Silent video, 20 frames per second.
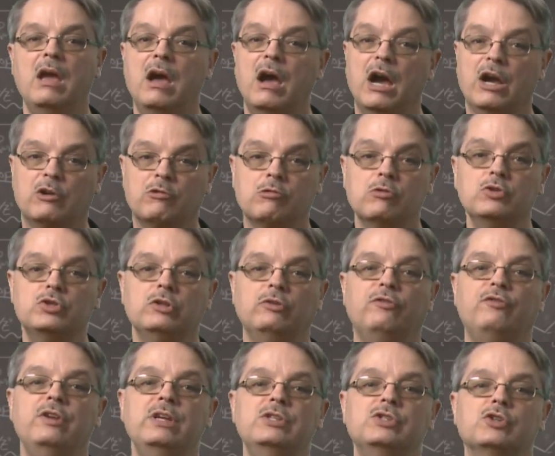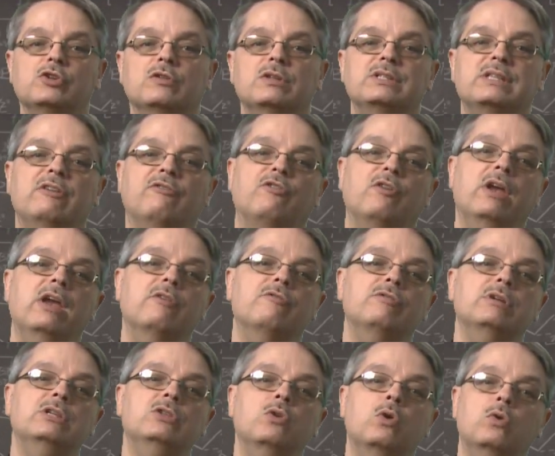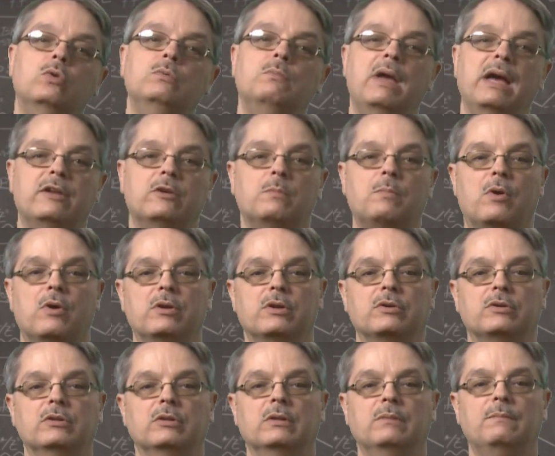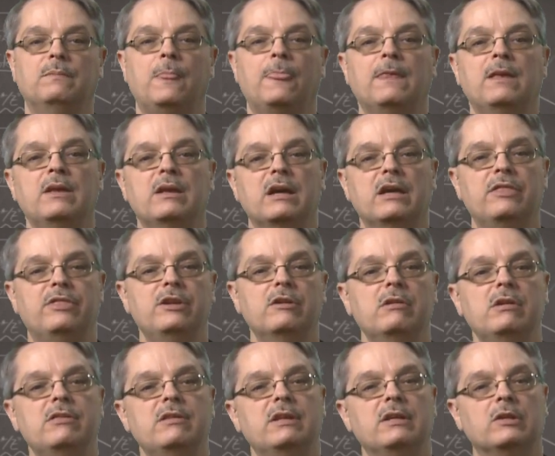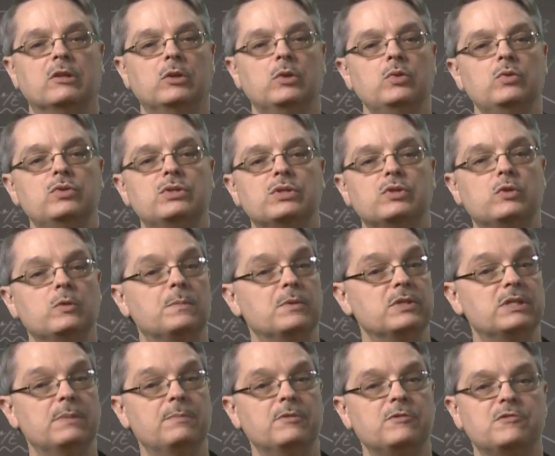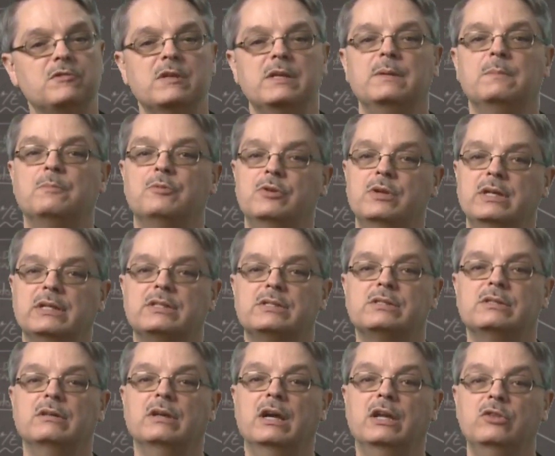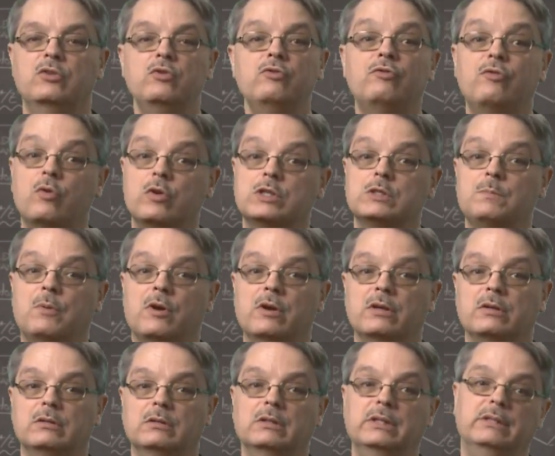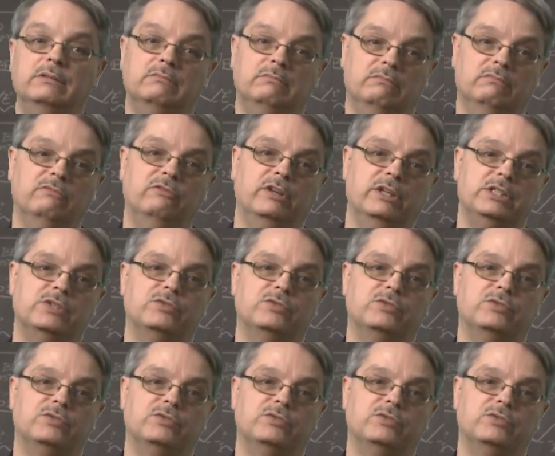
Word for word: A crucial feature is that for every known matter particle, a theory that includes supersymmetry predicts a new force particle and vice